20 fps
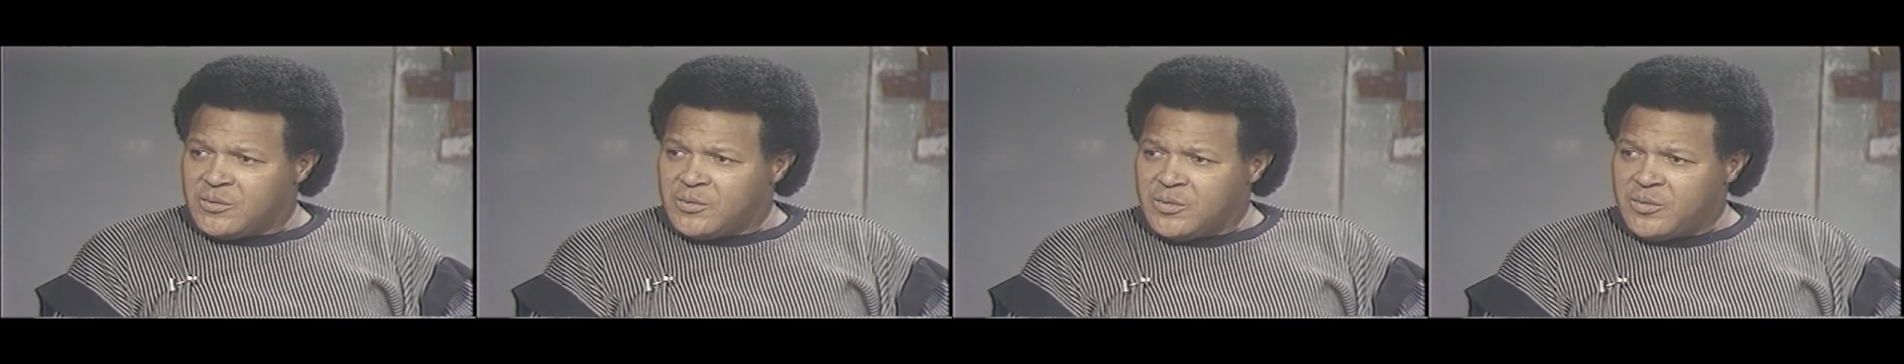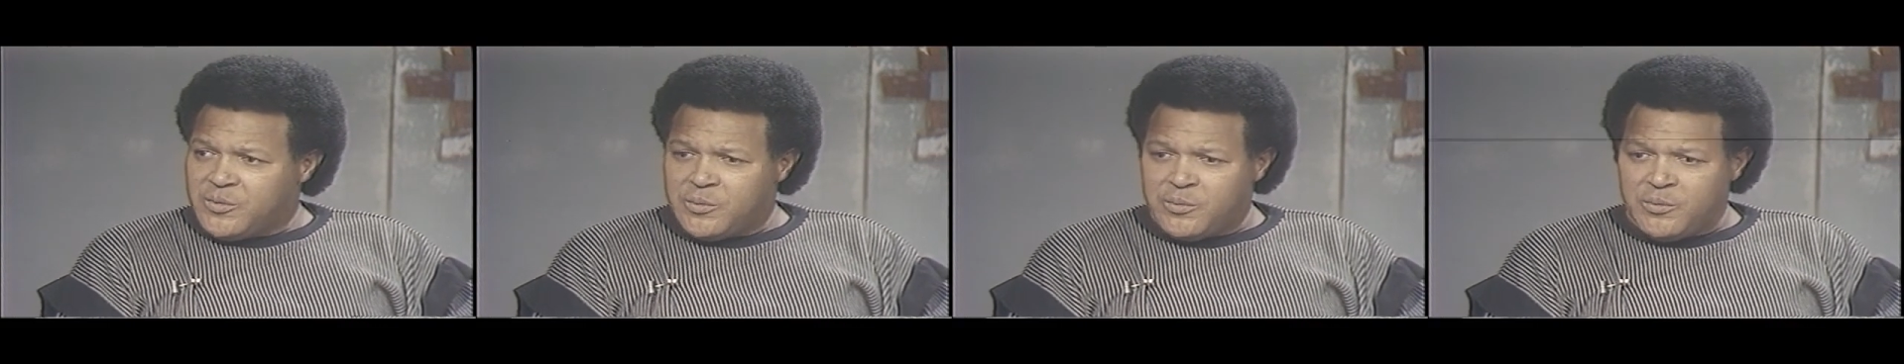
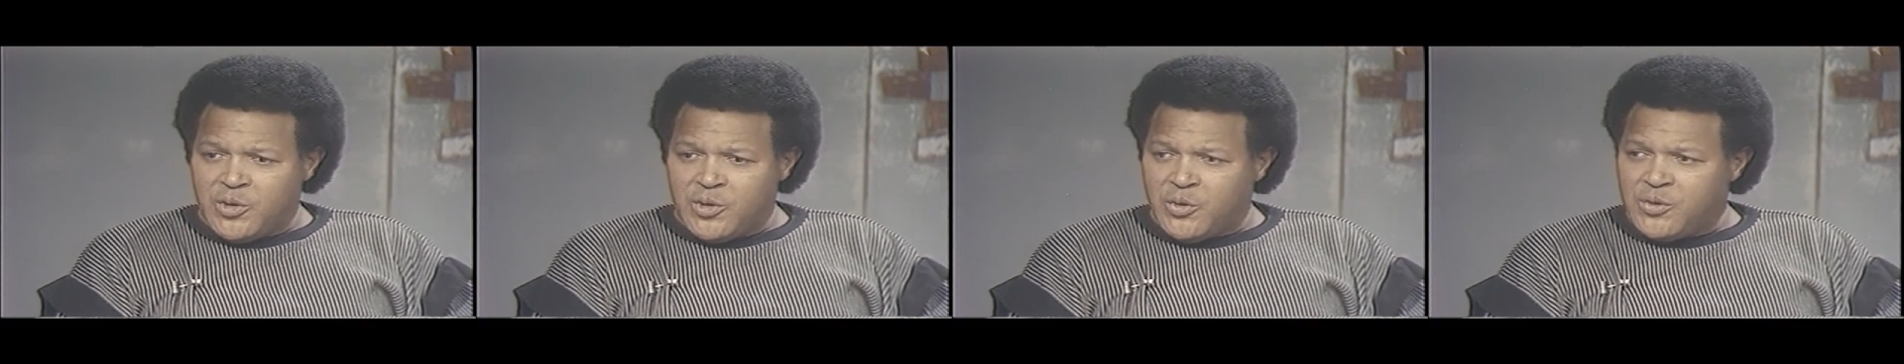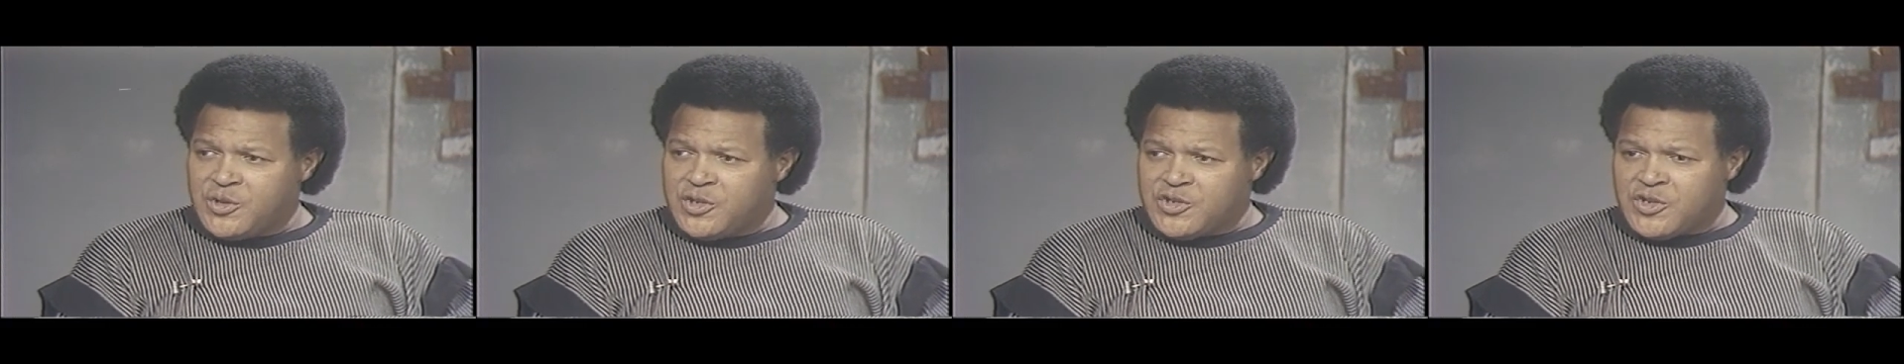We've
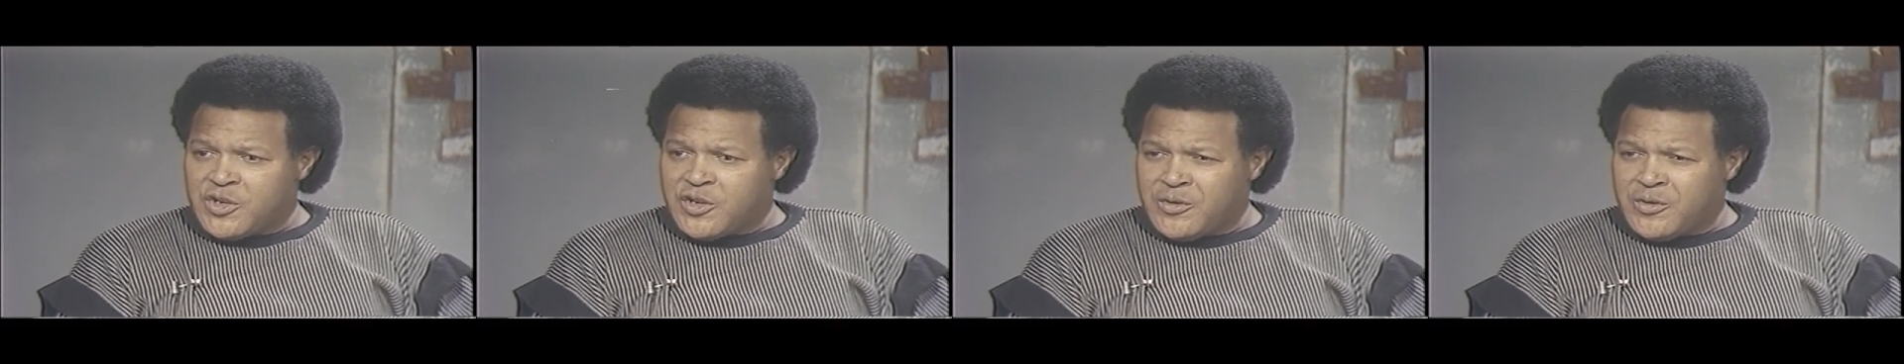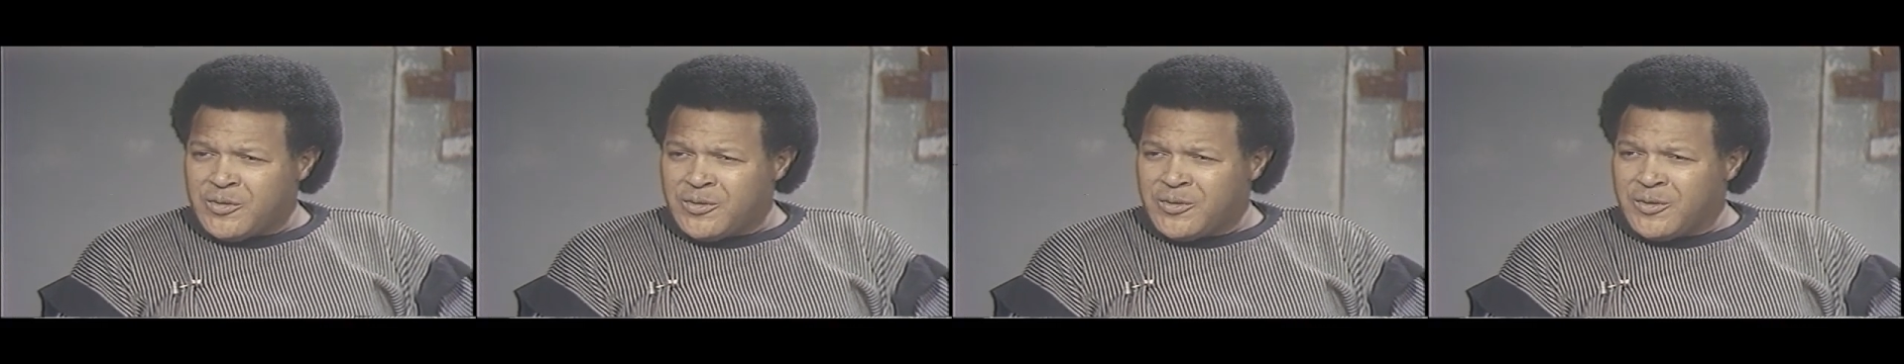known each
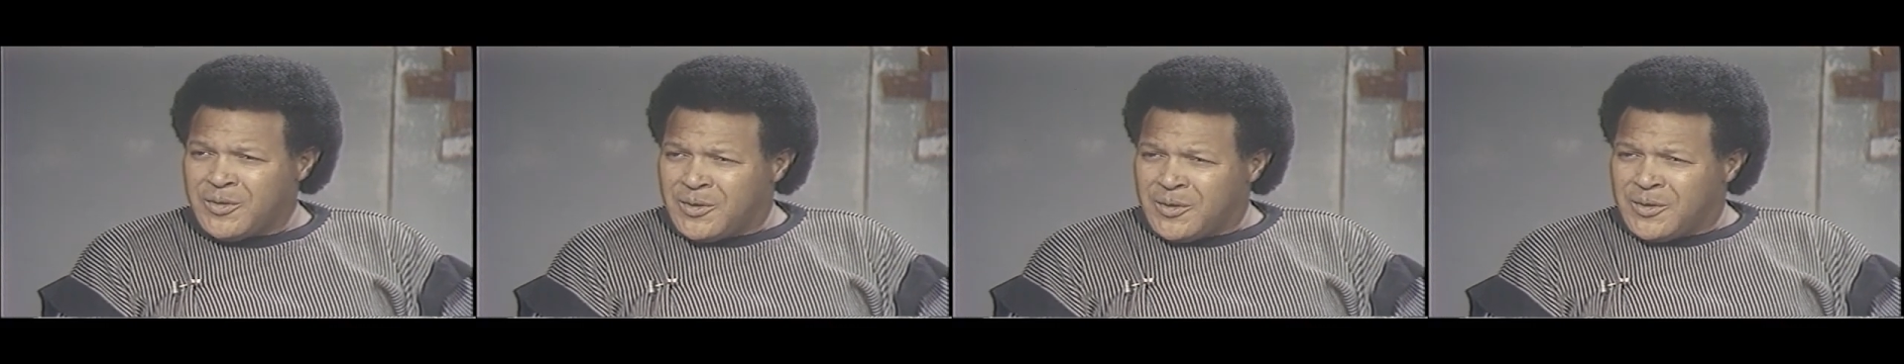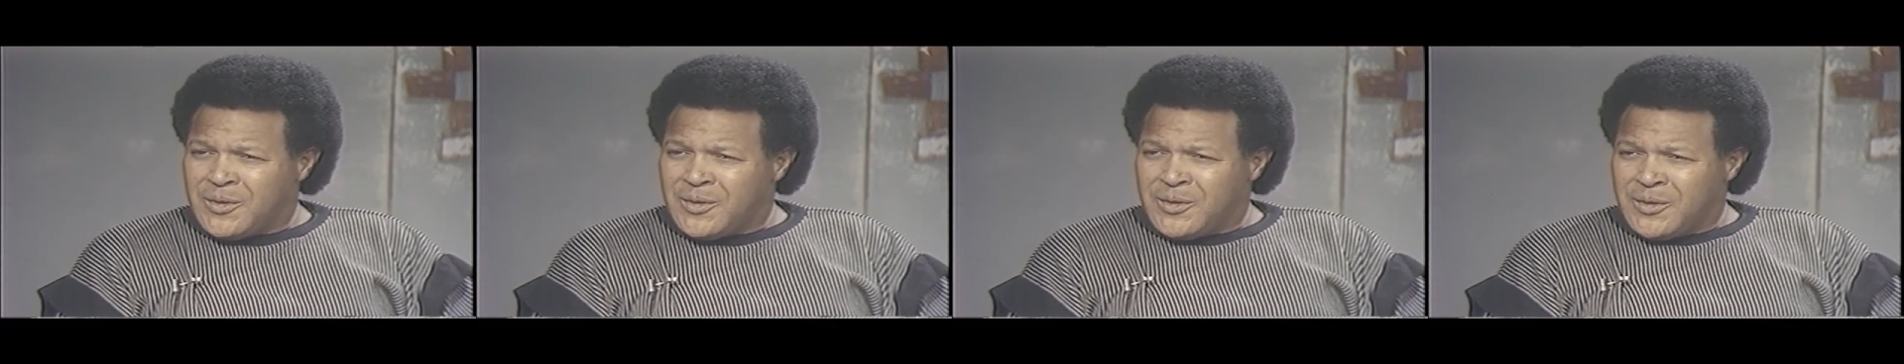other
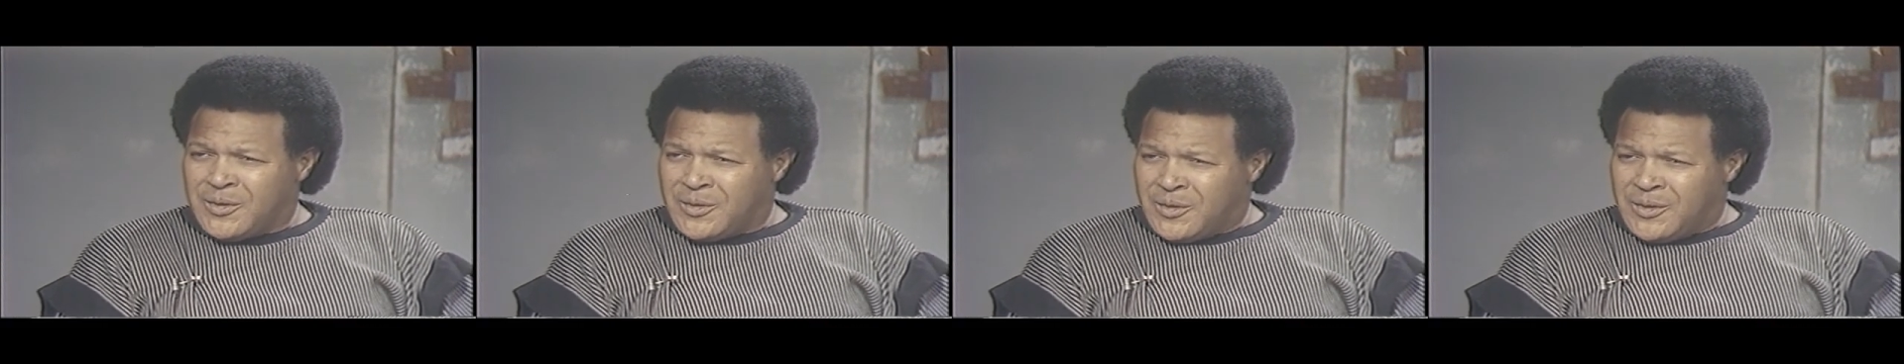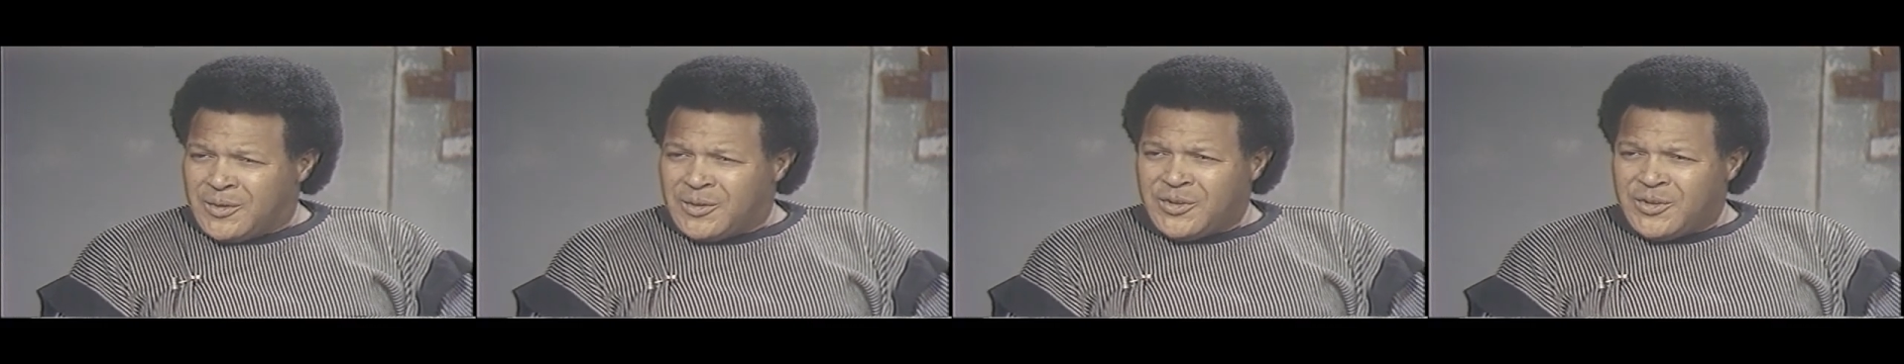
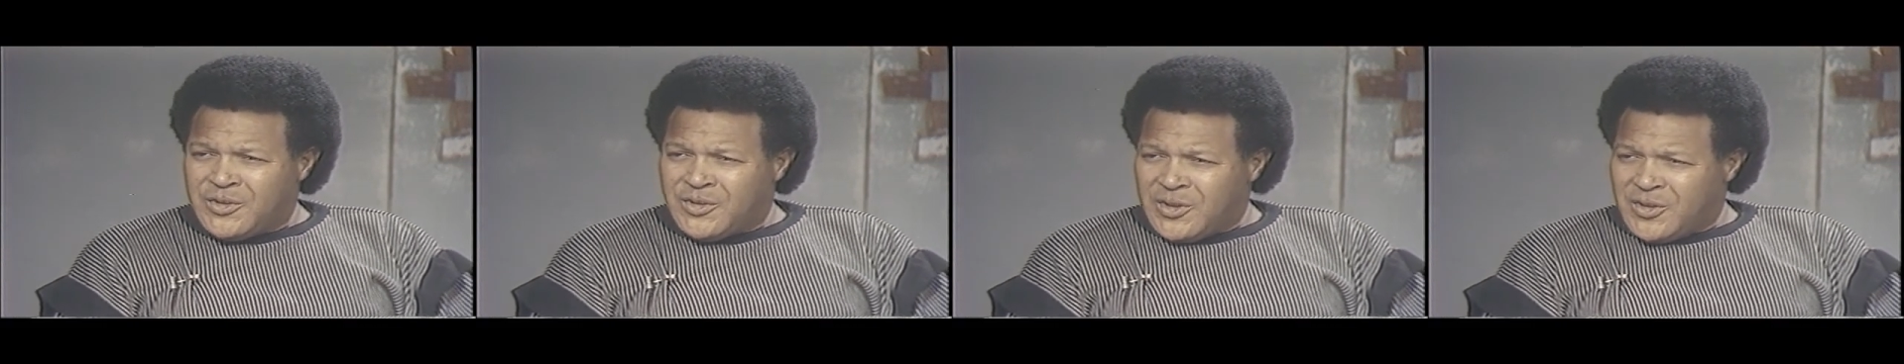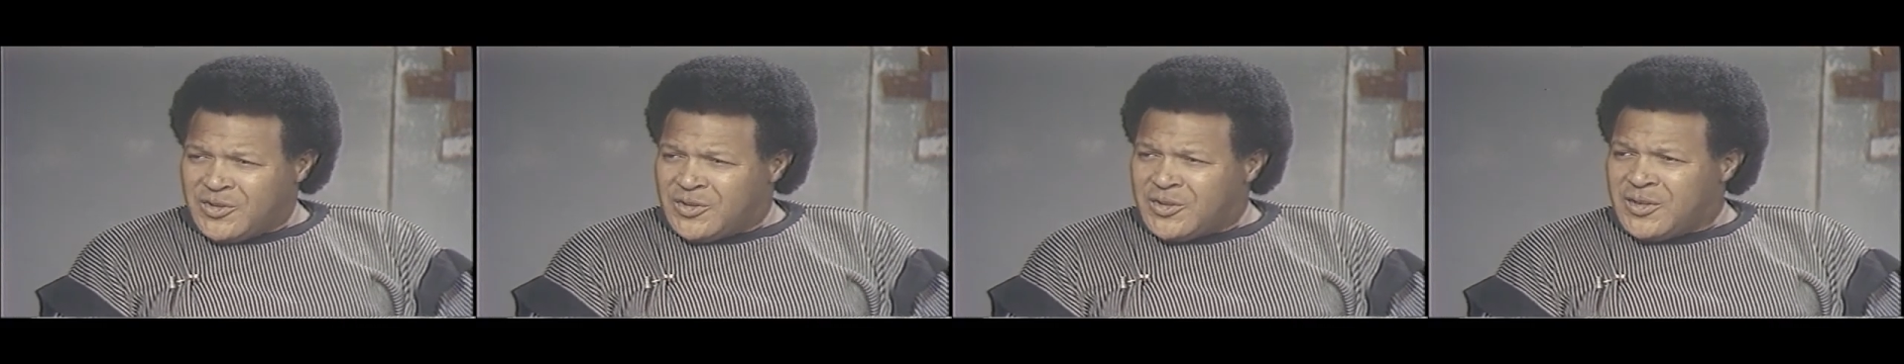
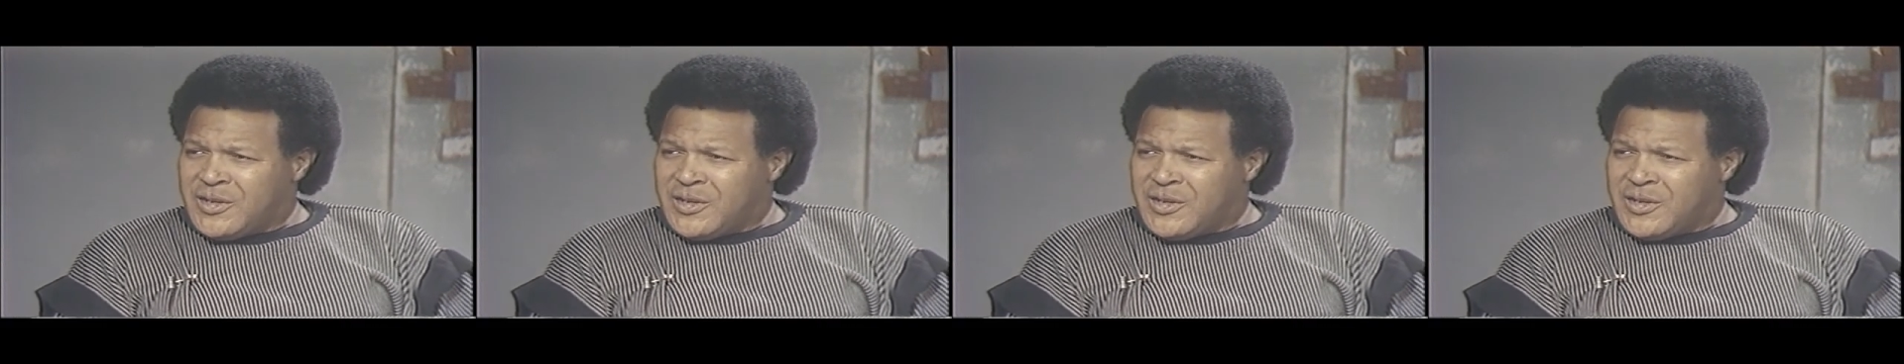since